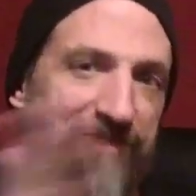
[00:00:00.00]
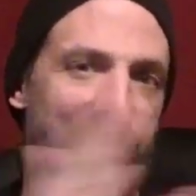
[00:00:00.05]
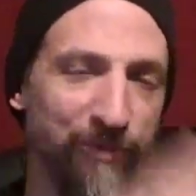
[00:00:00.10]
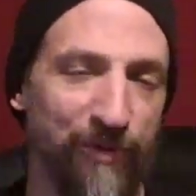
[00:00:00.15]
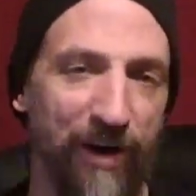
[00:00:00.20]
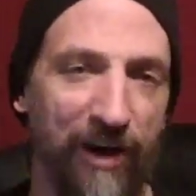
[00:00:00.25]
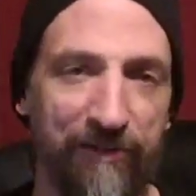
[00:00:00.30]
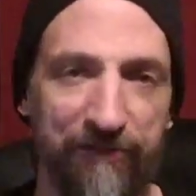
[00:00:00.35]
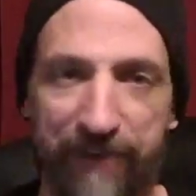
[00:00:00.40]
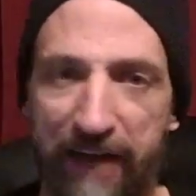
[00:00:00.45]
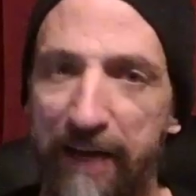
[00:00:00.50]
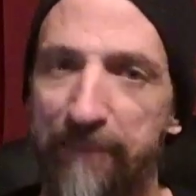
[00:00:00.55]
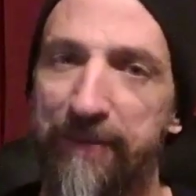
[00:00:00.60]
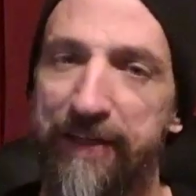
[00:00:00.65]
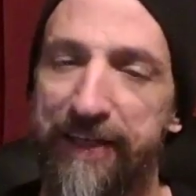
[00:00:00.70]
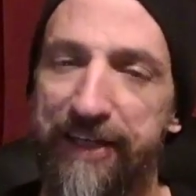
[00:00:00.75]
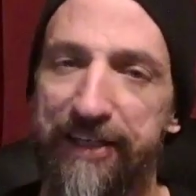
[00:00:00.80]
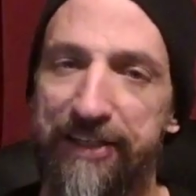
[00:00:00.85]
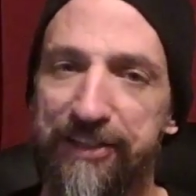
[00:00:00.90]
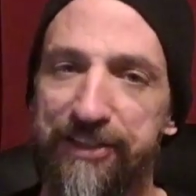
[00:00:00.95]
We're all family
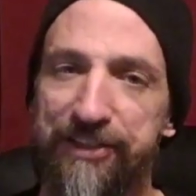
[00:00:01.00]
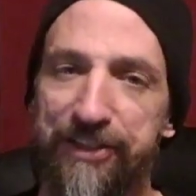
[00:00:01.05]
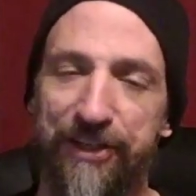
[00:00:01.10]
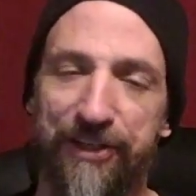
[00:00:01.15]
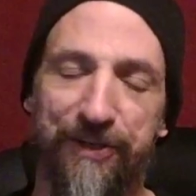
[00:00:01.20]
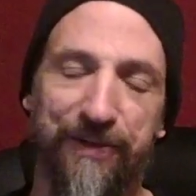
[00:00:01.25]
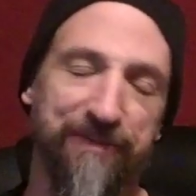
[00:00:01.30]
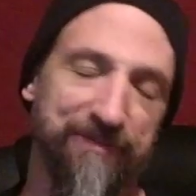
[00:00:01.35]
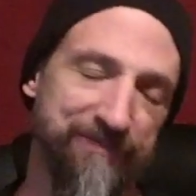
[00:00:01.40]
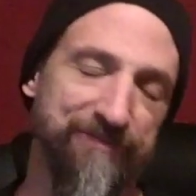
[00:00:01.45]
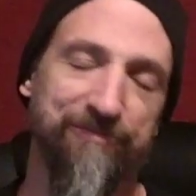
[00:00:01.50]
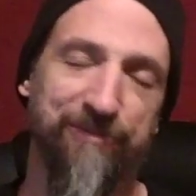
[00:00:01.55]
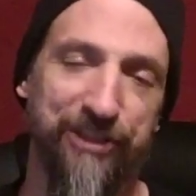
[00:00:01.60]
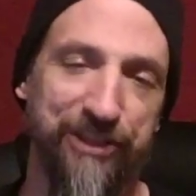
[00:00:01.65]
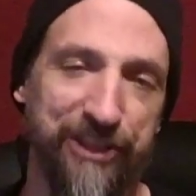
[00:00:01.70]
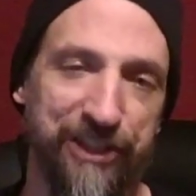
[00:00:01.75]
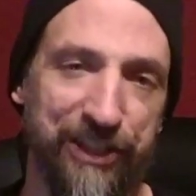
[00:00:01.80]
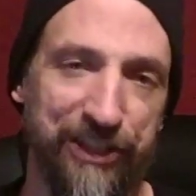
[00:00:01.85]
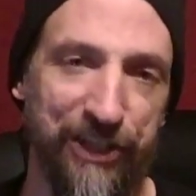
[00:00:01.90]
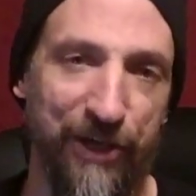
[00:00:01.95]
here, so we're
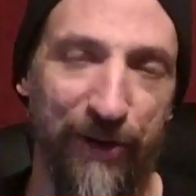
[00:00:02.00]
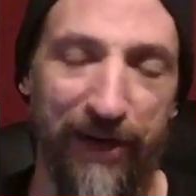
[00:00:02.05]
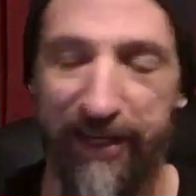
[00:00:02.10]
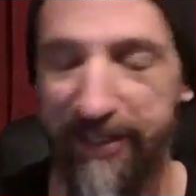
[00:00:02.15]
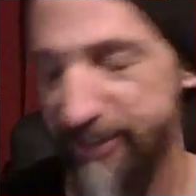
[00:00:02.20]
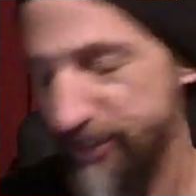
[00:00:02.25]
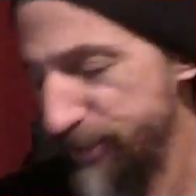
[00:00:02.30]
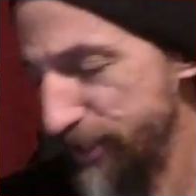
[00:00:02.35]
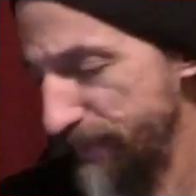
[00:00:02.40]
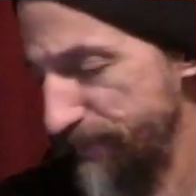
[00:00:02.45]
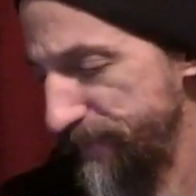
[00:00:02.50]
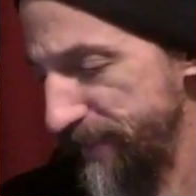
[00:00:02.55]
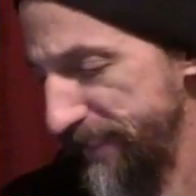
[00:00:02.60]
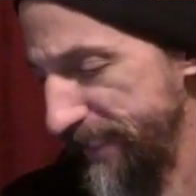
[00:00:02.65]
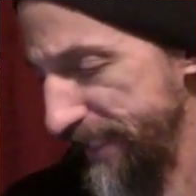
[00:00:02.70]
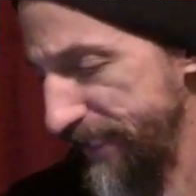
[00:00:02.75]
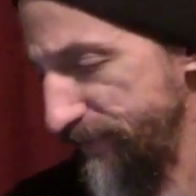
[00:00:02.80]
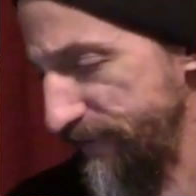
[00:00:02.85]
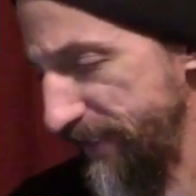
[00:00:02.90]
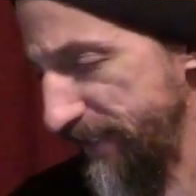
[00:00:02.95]
just gonna go ahead and jump in
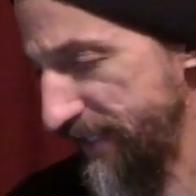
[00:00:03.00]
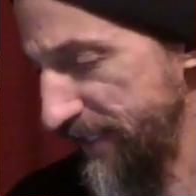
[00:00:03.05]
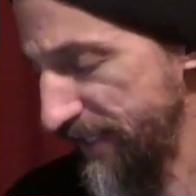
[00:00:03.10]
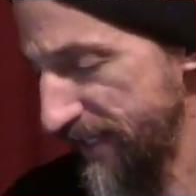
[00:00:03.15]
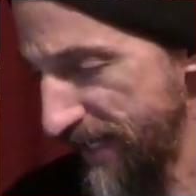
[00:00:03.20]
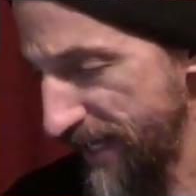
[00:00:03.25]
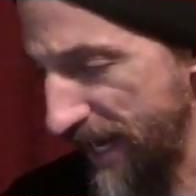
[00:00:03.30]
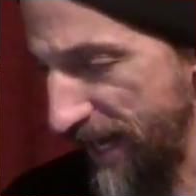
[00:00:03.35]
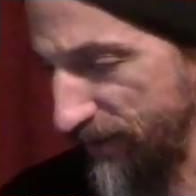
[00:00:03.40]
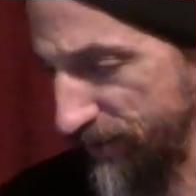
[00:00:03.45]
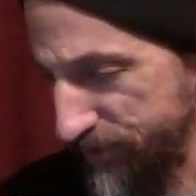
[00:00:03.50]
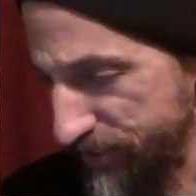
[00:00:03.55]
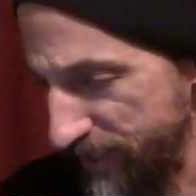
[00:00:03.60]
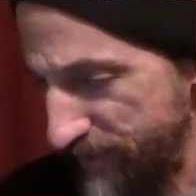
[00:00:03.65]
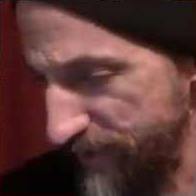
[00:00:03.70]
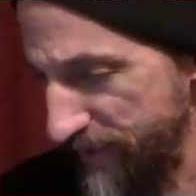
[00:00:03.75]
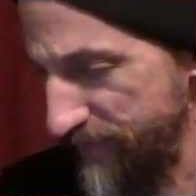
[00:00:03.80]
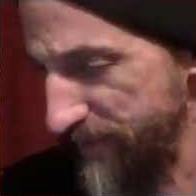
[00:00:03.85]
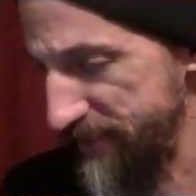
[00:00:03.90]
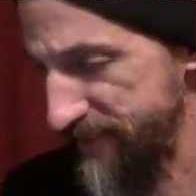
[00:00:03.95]
anyway. I will try
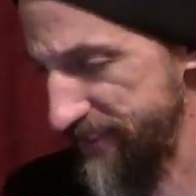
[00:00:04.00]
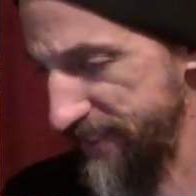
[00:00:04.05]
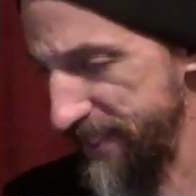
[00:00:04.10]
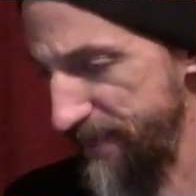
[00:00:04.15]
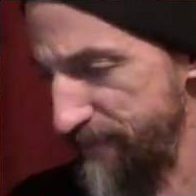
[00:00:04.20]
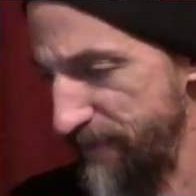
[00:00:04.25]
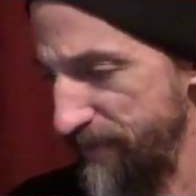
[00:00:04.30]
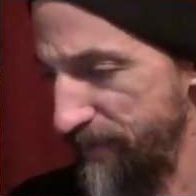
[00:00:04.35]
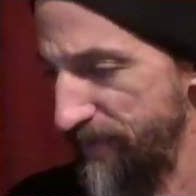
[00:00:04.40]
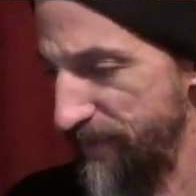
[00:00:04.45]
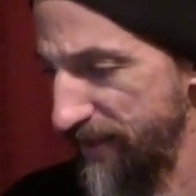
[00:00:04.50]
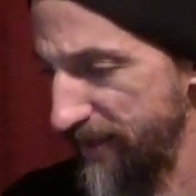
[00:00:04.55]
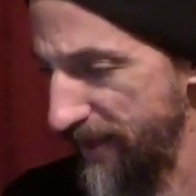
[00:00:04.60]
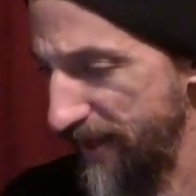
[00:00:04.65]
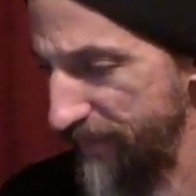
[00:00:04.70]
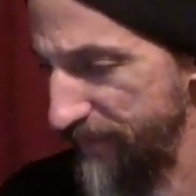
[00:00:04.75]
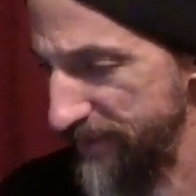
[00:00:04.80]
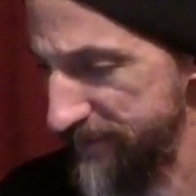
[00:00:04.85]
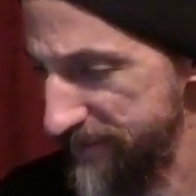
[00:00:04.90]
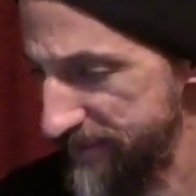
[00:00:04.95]
my best to keep up with the
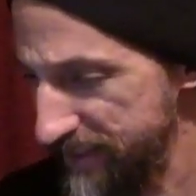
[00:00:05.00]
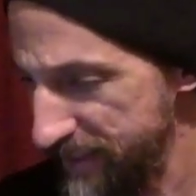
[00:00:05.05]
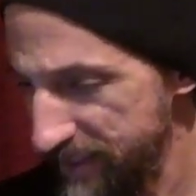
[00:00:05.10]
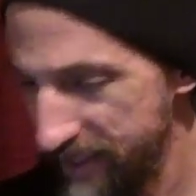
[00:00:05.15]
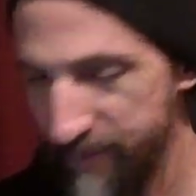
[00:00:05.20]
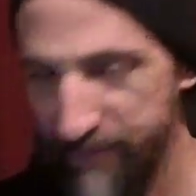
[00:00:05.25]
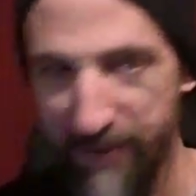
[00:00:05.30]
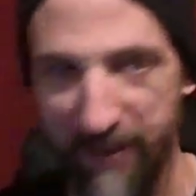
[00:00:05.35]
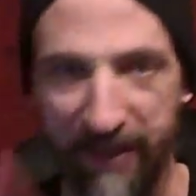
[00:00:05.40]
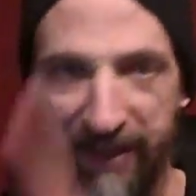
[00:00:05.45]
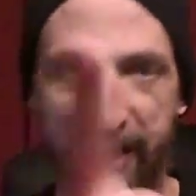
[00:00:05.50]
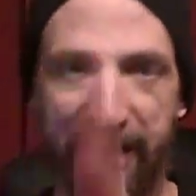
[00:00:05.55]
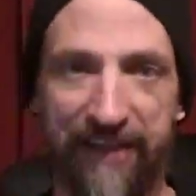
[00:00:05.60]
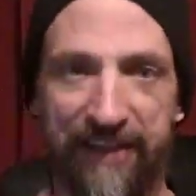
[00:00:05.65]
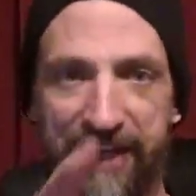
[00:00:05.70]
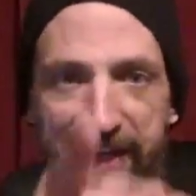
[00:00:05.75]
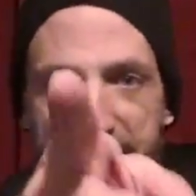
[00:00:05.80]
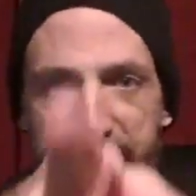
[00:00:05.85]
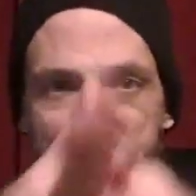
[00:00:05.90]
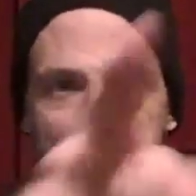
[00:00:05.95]
comments, but I got like